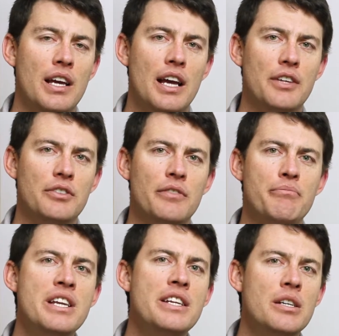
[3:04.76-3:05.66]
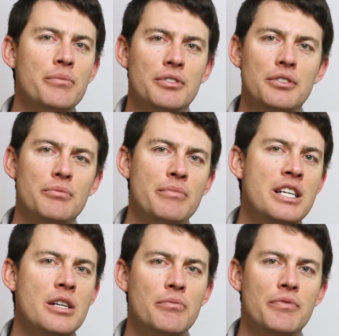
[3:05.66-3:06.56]
And sort of medium to
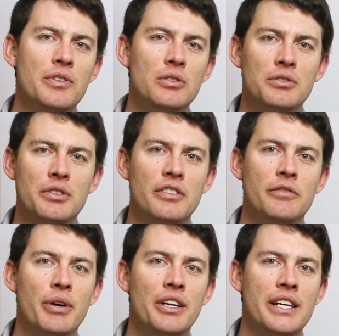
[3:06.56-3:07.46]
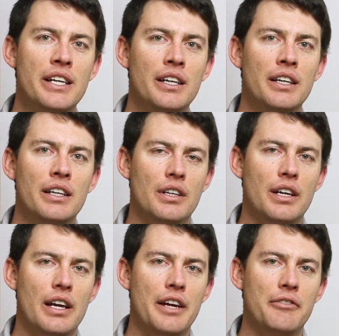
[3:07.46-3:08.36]
medium full sort of body,
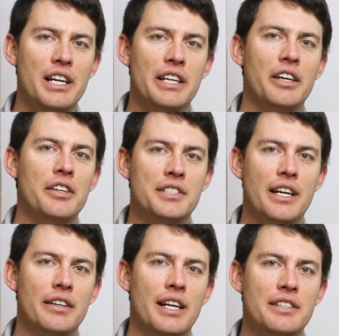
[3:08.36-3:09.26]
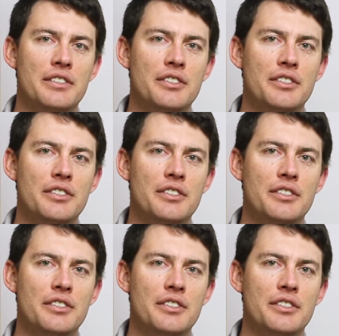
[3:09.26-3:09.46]
and really goes down nice